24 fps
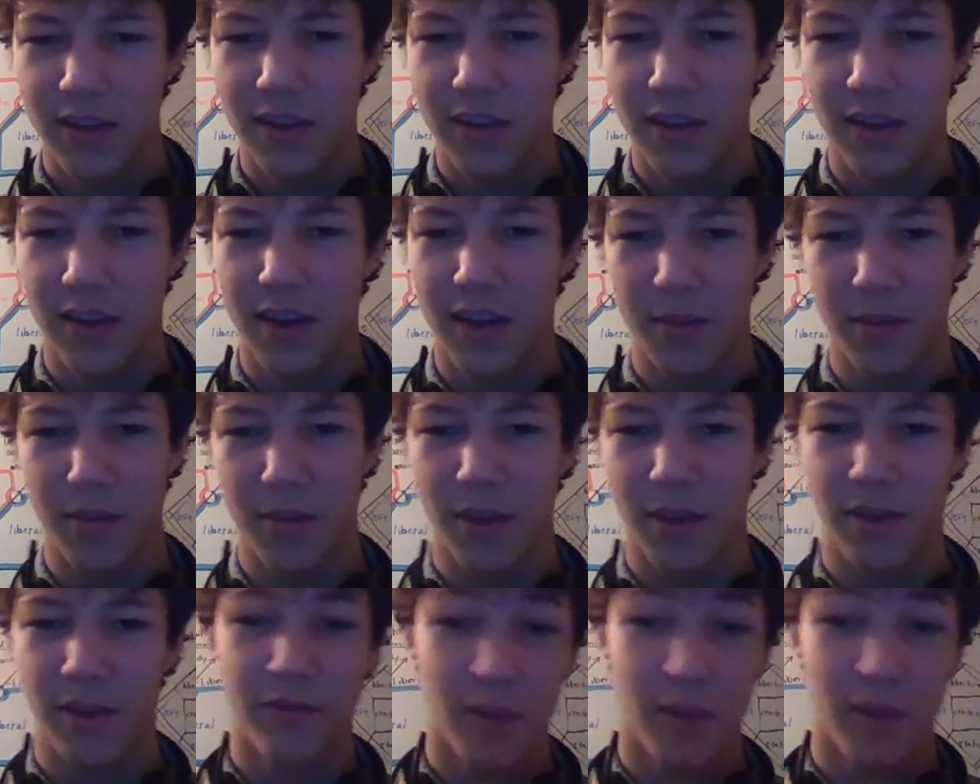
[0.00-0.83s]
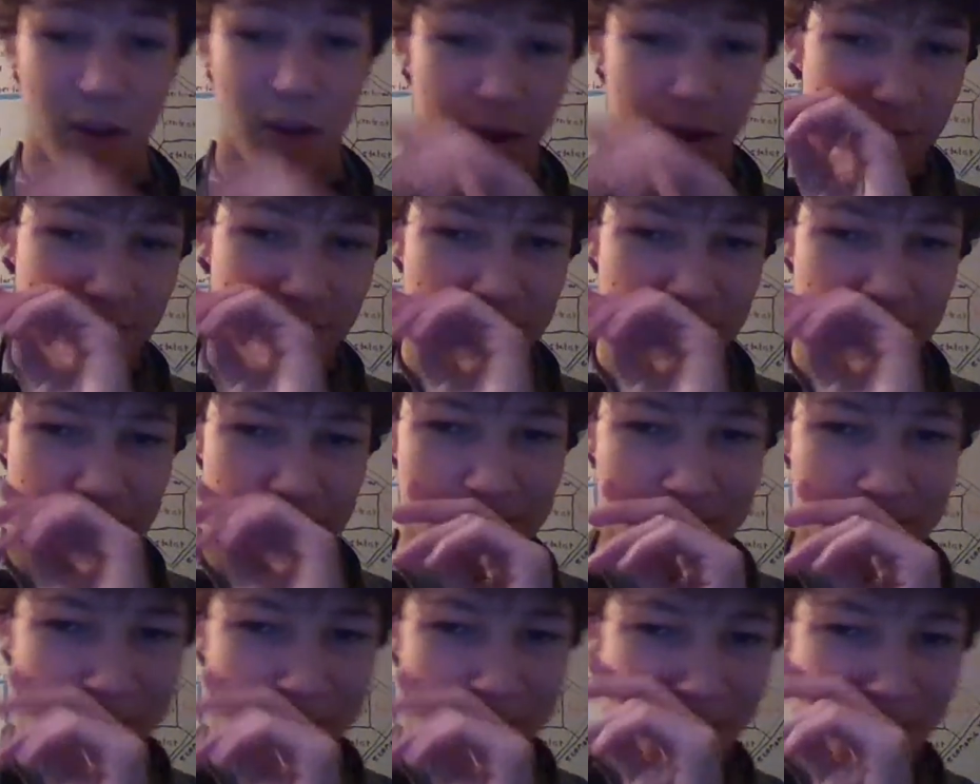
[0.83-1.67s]
kidnapping, and fraud.
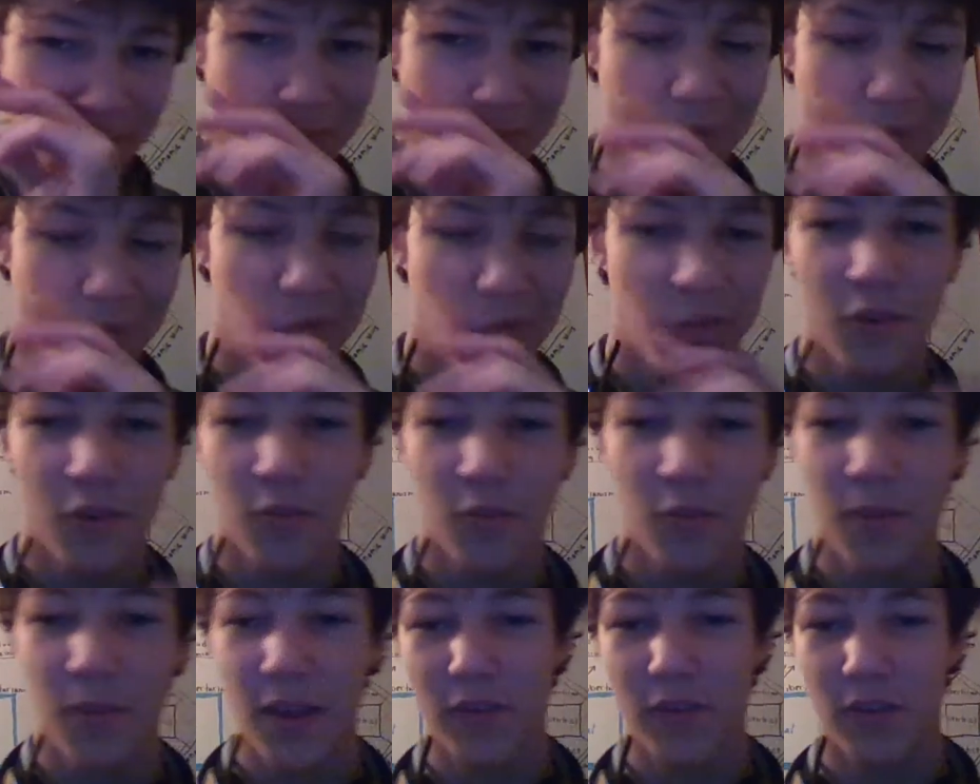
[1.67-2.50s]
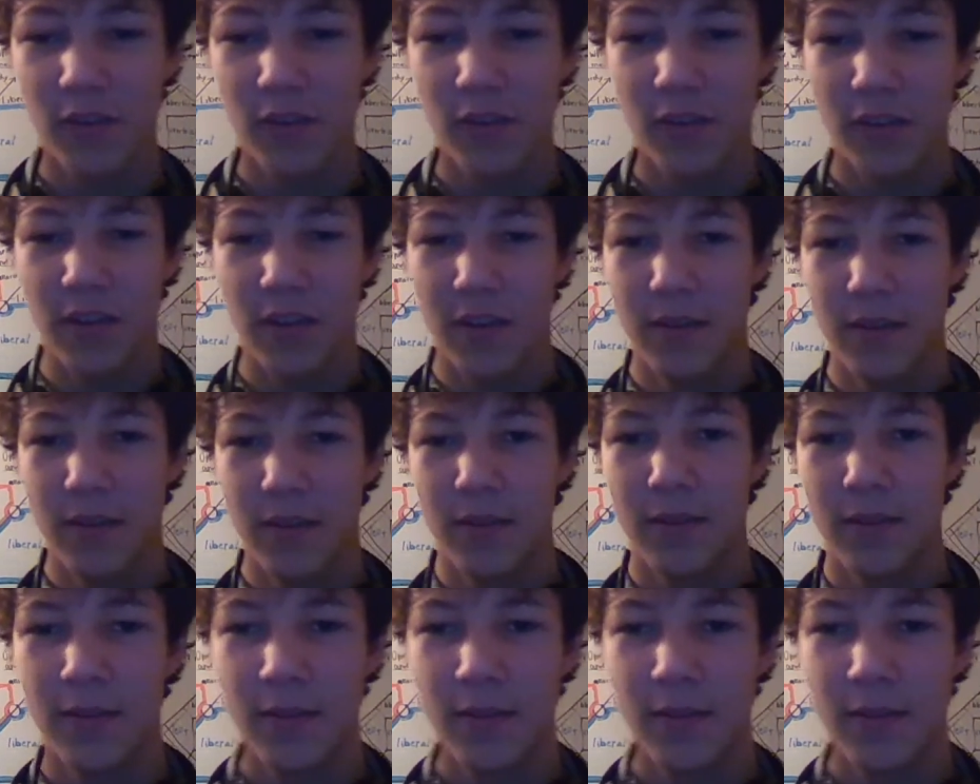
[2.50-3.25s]
So basically,